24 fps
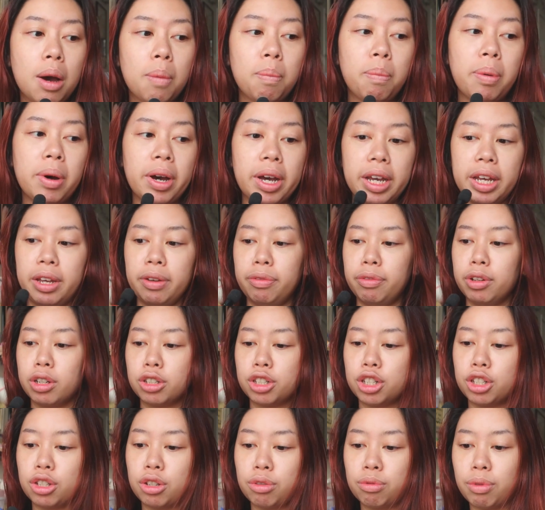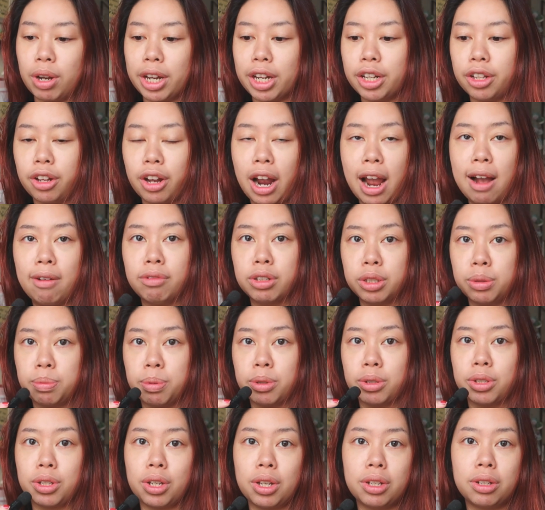But if you're just a regular average
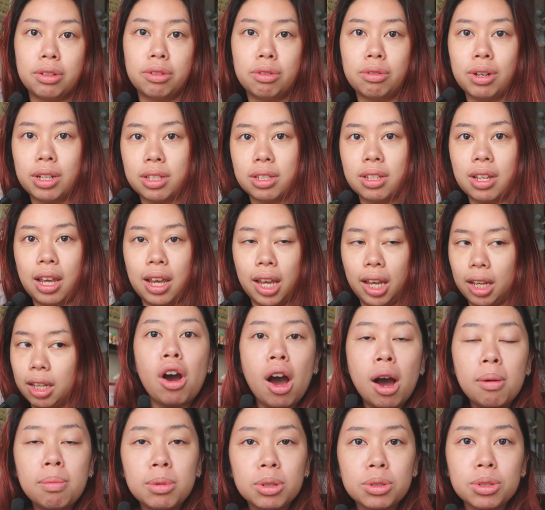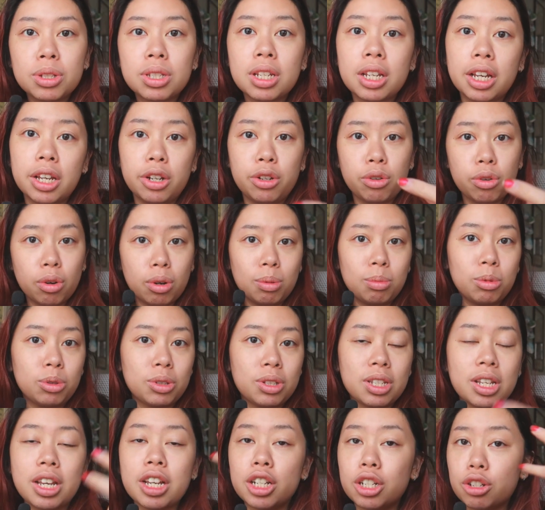person who has like combo skin, normal
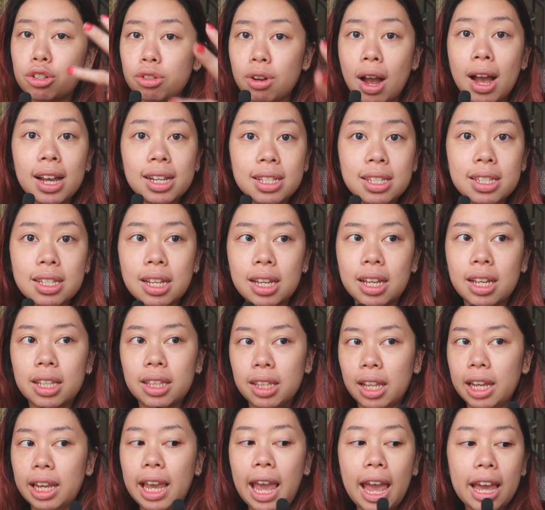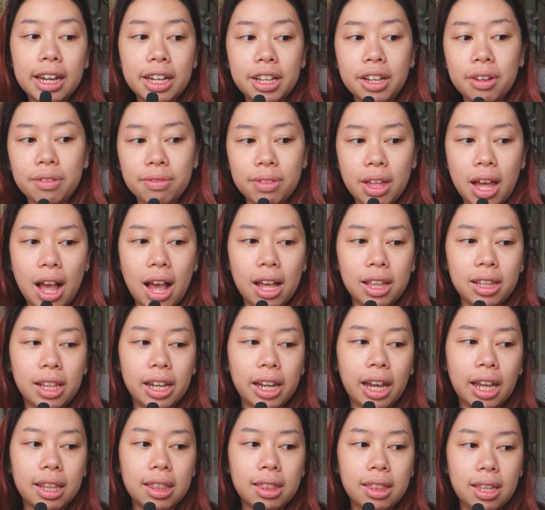skin, dry skin, like any of that,
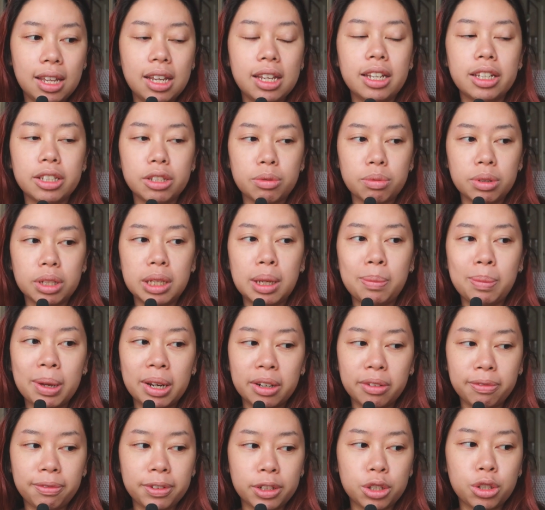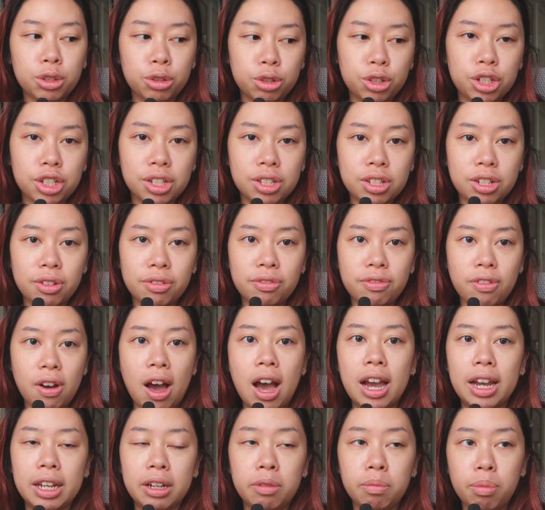like I think it's really beneficial just to
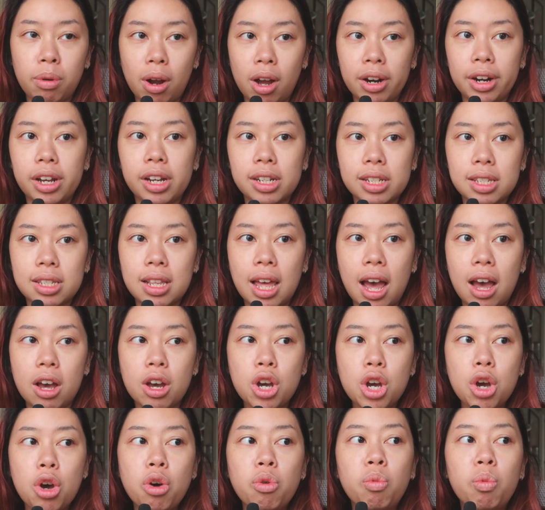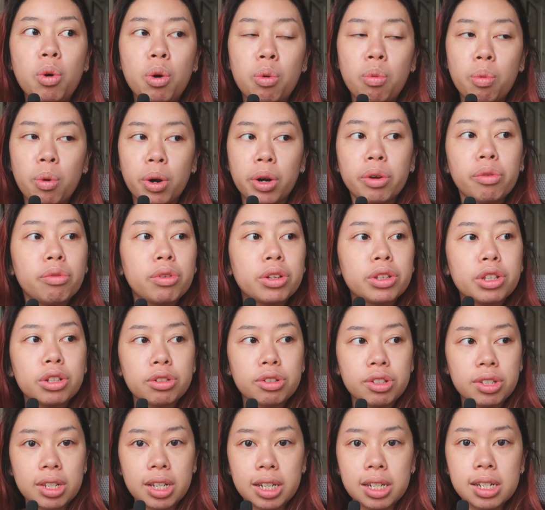find products that will work with your
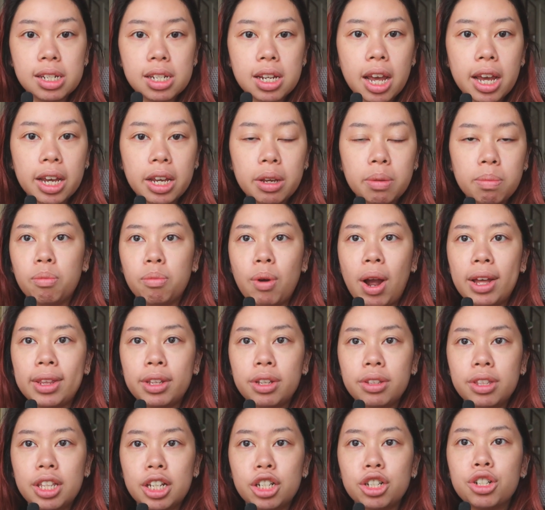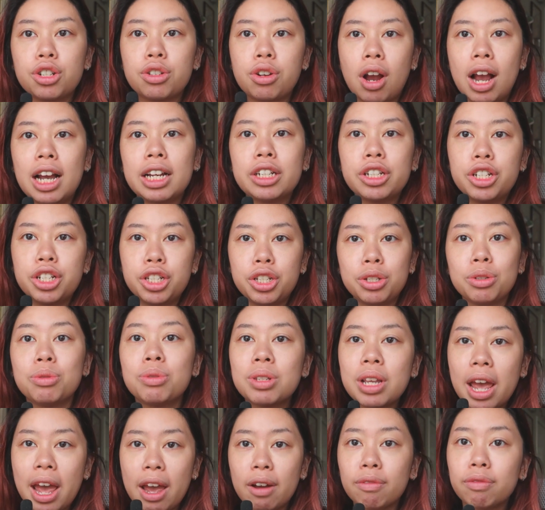skin type rather than trying to
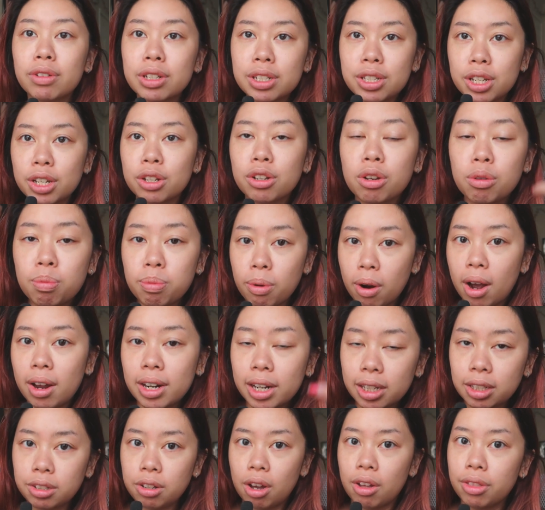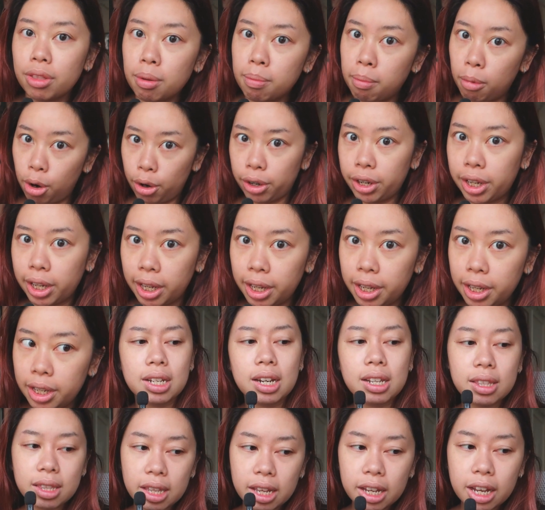use every single product on the market. And
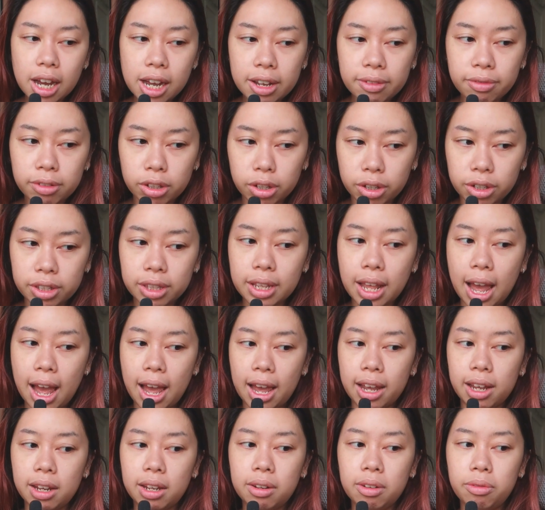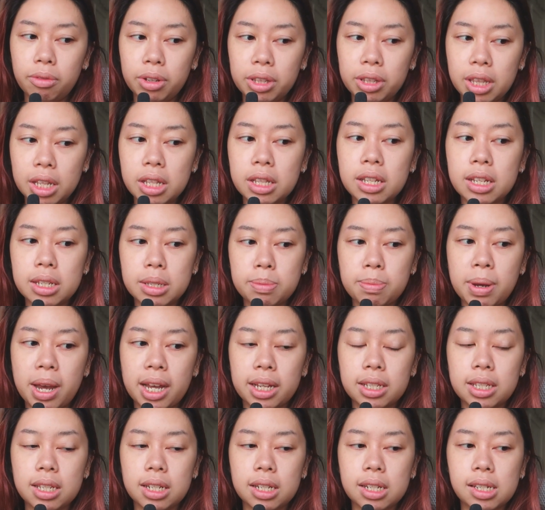I think I've learned that within these
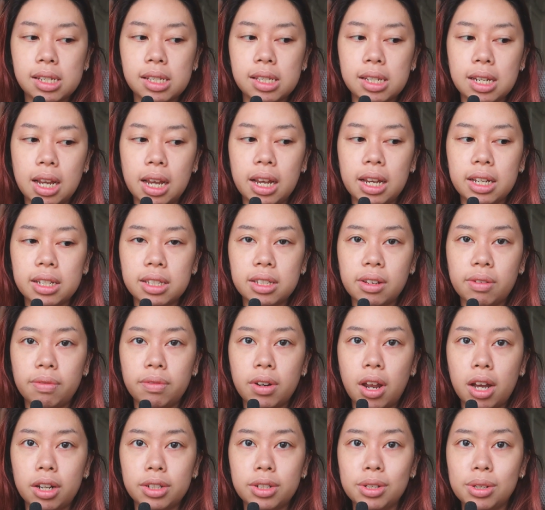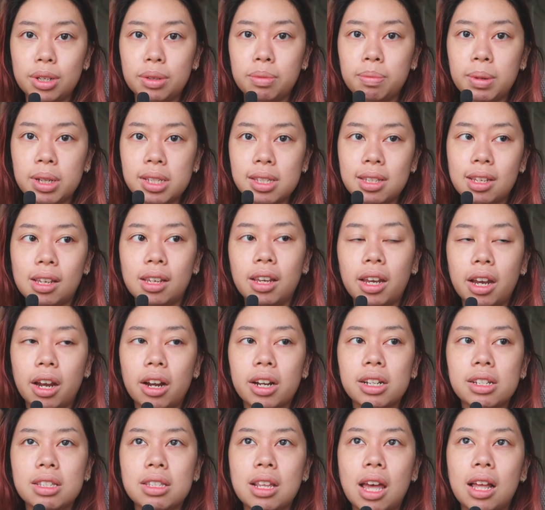past 6 days of not doing my skincare
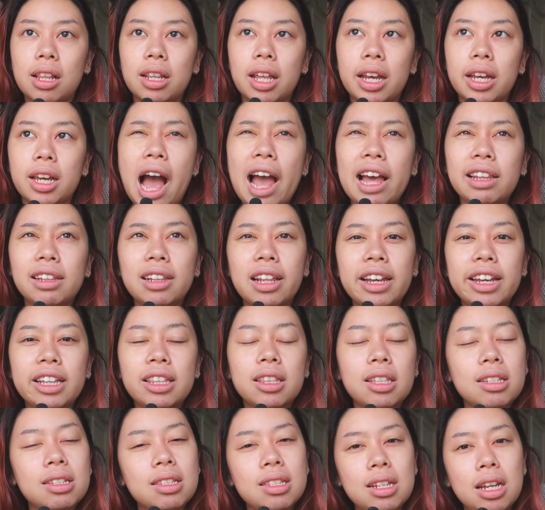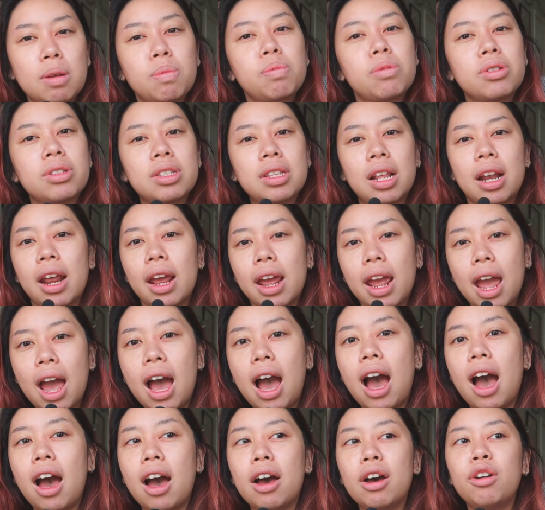is that like I like the staples that I
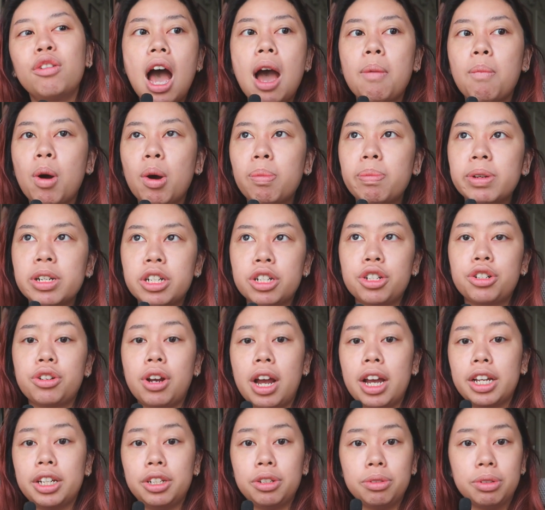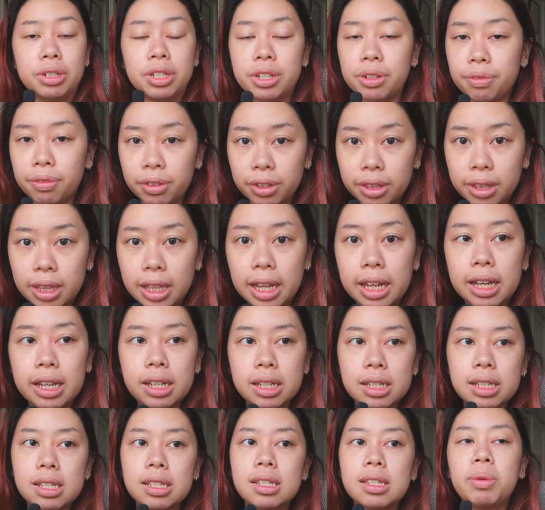have. I'm open to trying new and different
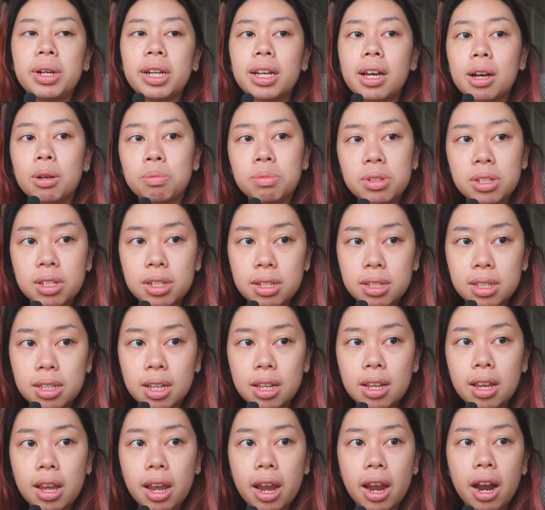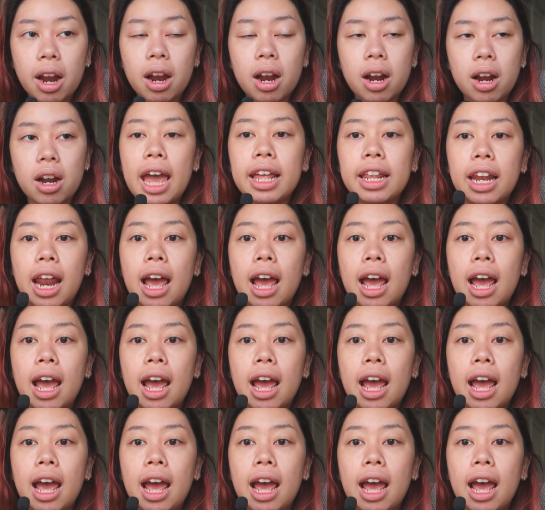things when it comes to skincare.